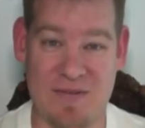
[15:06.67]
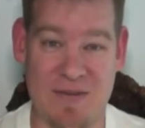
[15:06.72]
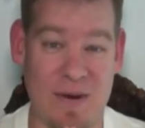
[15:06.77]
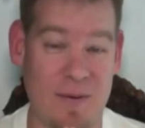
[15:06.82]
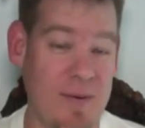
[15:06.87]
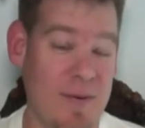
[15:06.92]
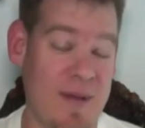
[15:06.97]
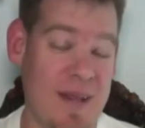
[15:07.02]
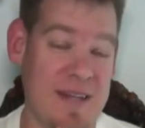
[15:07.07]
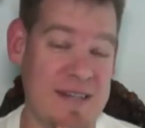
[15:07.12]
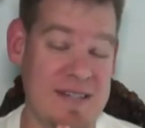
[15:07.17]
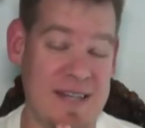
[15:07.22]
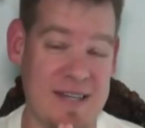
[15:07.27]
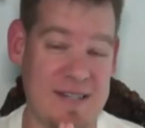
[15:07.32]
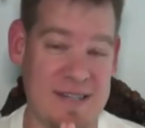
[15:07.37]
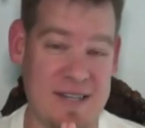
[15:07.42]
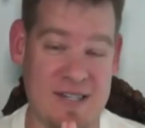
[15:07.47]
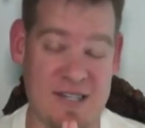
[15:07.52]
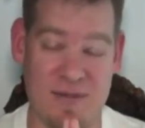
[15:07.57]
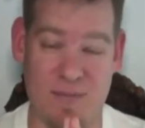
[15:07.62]
for everybody that
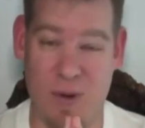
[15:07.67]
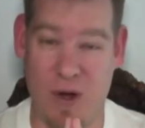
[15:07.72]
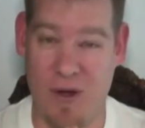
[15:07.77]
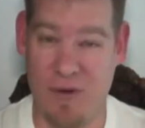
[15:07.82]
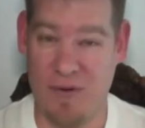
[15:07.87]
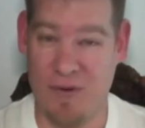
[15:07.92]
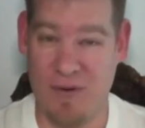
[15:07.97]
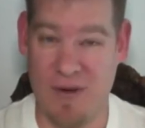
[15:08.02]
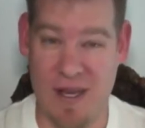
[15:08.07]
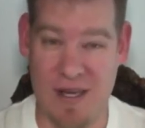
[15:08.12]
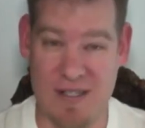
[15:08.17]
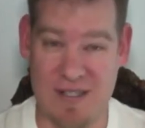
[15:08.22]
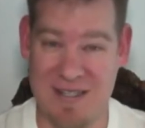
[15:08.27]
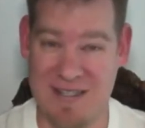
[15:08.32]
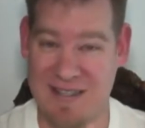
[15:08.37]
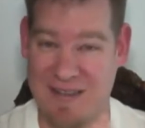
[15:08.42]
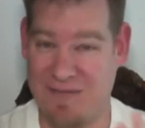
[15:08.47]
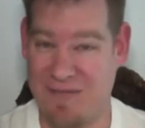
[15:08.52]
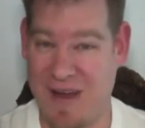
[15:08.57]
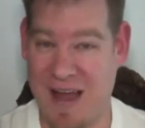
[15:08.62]
sends us small
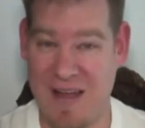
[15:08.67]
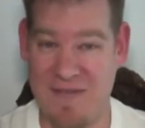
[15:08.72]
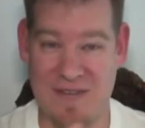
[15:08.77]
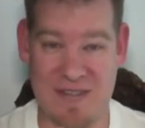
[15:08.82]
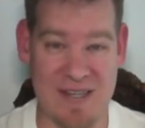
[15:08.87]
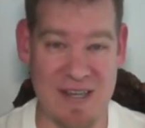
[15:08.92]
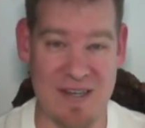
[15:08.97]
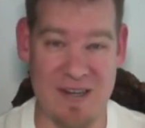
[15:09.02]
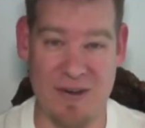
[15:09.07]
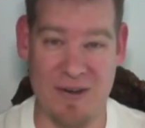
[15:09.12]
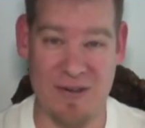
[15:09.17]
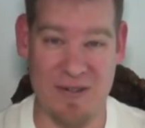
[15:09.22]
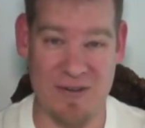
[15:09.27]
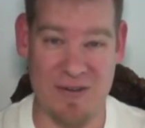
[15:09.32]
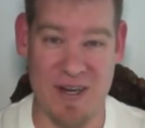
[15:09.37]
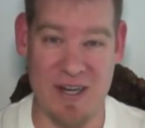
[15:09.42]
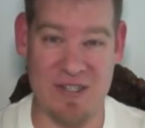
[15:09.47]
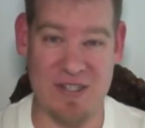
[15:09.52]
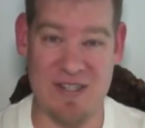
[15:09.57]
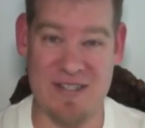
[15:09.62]
donations, the $5 and $10
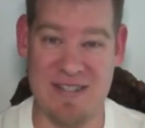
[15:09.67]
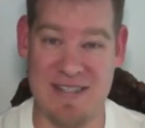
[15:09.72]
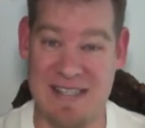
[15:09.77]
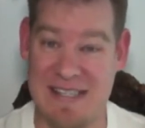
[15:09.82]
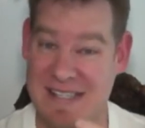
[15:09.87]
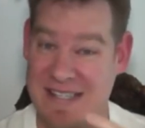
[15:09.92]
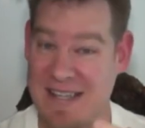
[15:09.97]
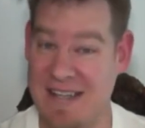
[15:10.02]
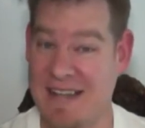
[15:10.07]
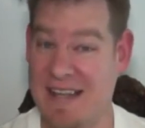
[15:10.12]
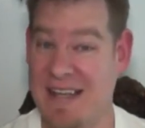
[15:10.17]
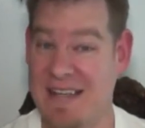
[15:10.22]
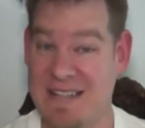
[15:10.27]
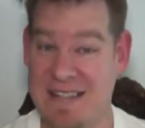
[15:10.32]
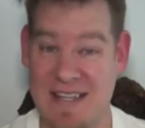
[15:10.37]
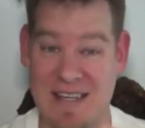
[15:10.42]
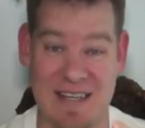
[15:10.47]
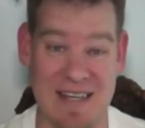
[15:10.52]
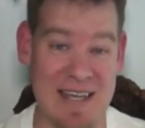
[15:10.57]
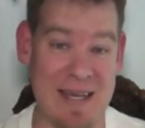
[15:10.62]
donations, these are the
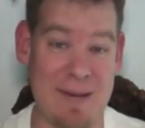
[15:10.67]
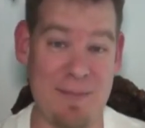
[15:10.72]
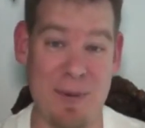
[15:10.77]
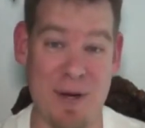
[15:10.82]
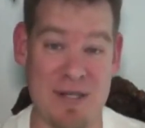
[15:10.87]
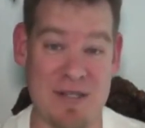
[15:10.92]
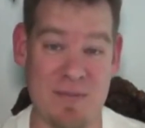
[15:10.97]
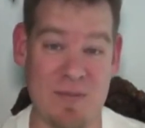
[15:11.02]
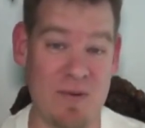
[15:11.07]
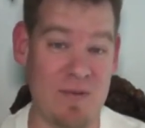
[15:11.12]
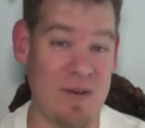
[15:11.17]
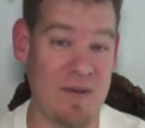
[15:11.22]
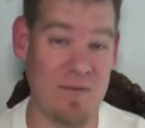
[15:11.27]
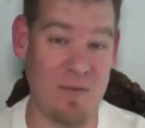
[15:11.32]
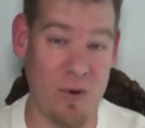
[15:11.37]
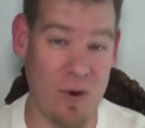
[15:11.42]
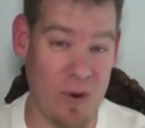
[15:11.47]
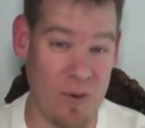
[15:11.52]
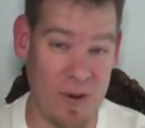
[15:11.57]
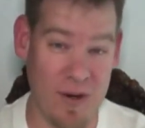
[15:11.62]
things that keep us moving
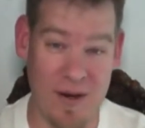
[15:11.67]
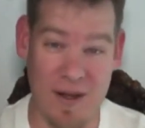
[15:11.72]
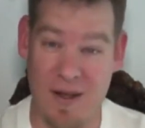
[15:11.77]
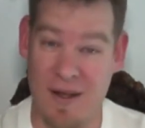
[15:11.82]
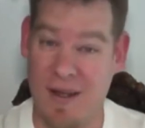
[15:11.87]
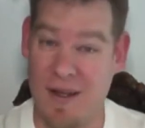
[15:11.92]
forward.